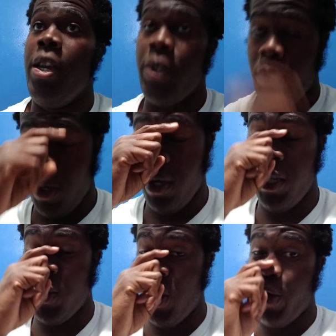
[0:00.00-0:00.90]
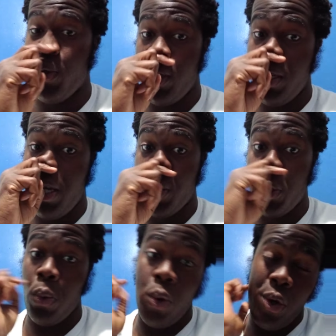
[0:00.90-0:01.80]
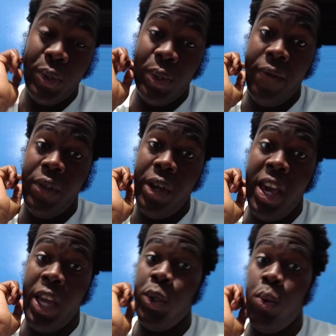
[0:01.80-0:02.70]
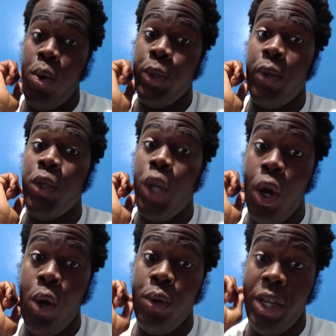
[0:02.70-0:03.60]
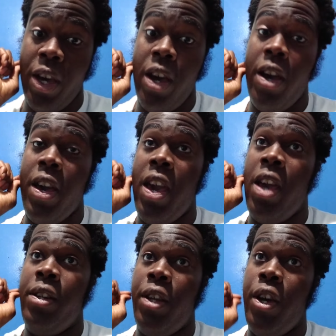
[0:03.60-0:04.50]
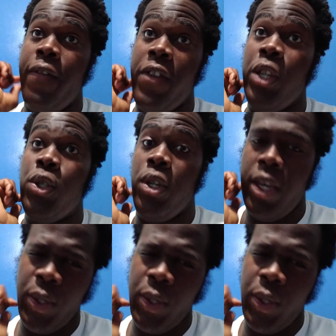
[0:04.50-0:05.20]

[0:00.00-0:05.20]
And so does the warriors of, like, ancient warriors of Tonga and Fiji,